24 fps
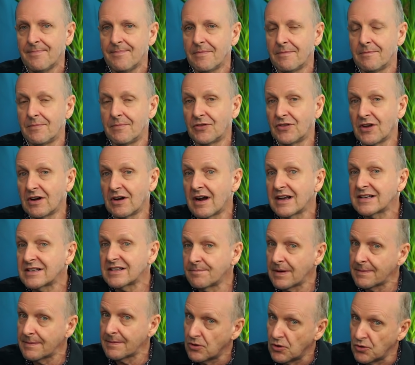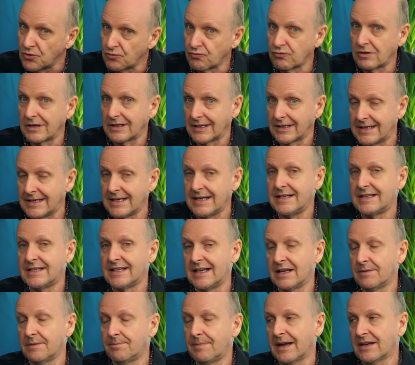But there are some people who really need to
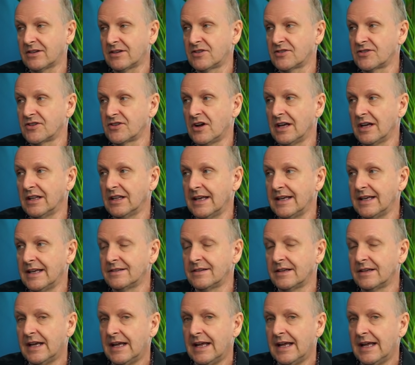get back to Thailand.